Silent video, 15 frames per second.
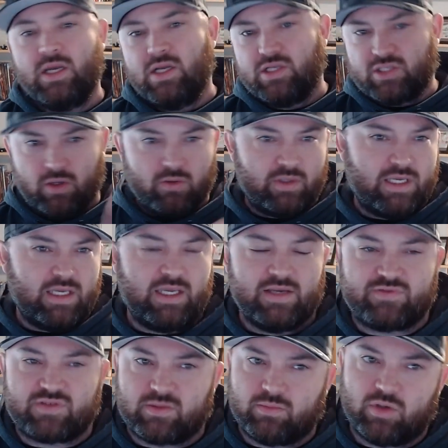so he
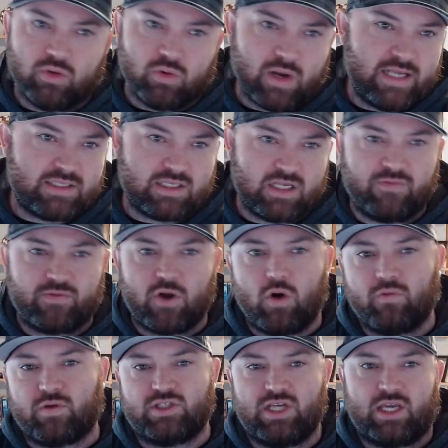gives some great stuff. Go
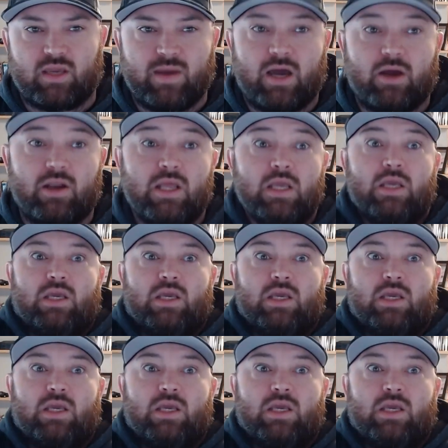over and check him out.